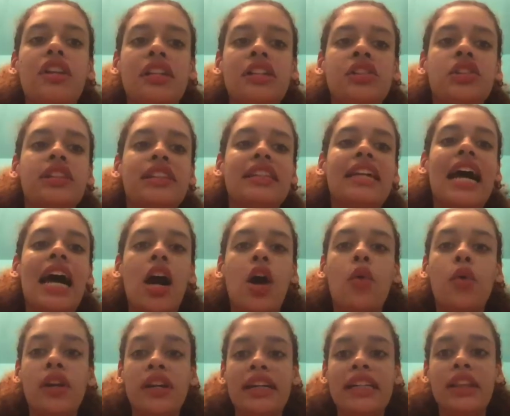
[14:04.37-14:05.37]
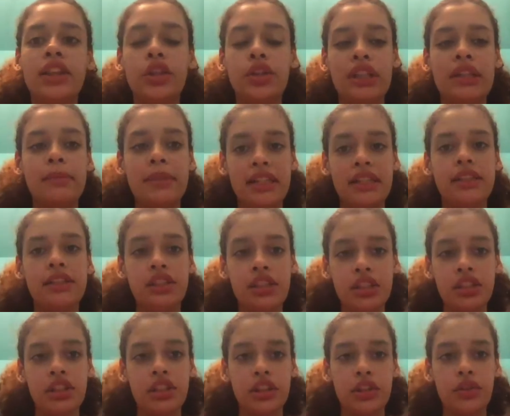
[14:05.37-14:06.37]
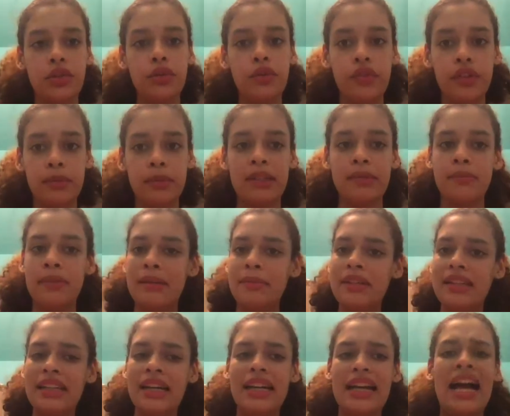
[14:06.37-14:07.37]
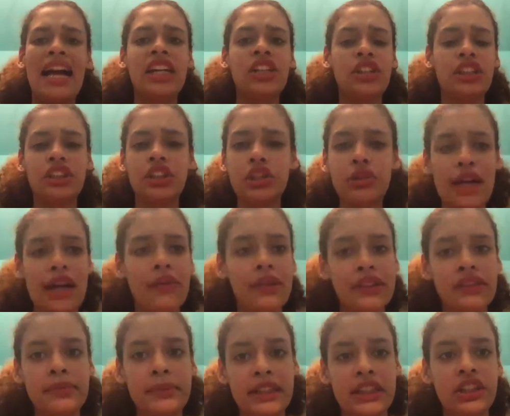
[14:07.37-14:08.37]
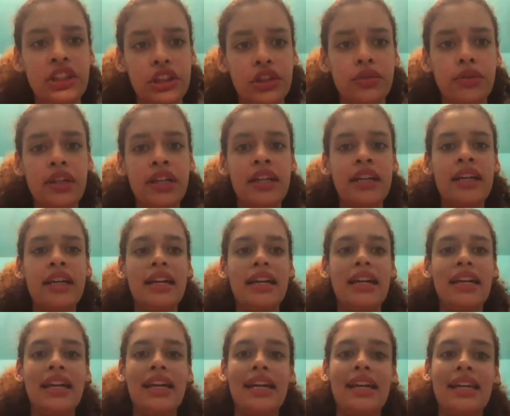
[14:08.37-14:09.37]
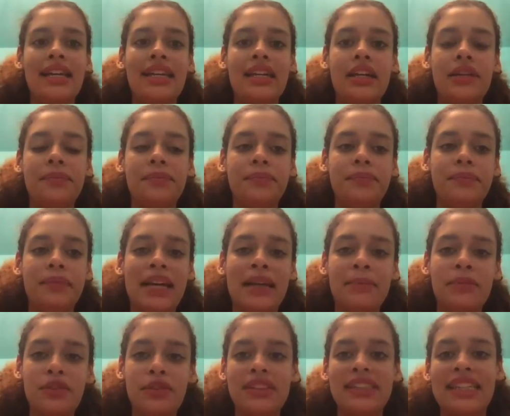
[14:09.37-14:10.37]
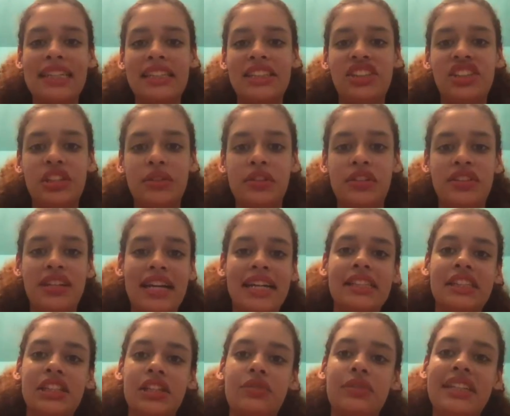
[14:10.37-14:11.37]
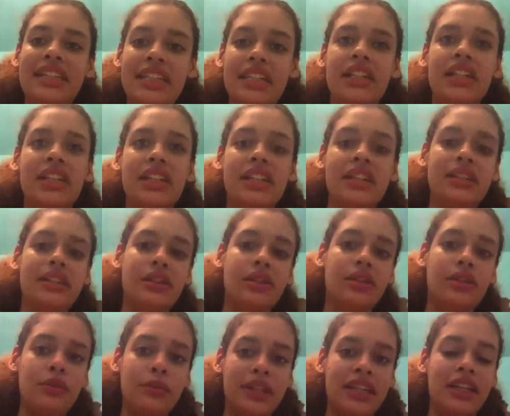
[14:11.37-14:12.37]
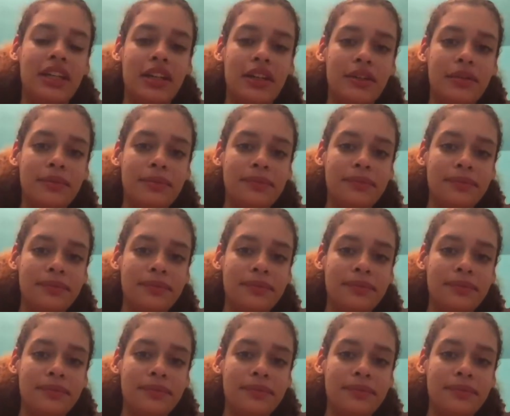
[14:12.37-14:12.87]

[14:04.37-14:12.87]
This took an hour and 30 minutes to do for me. Maybe actually 2 hours for me to do. And I'm so excited to share with you guys. So here we go.